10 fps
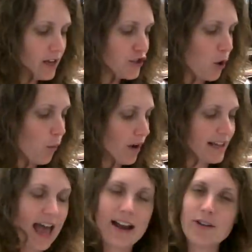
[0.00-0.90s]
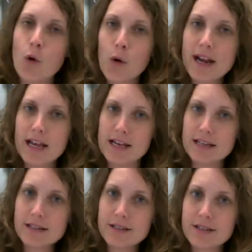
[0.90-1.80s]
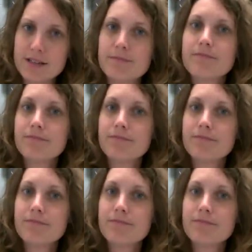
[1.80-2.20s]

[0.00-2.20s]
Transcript: So one category is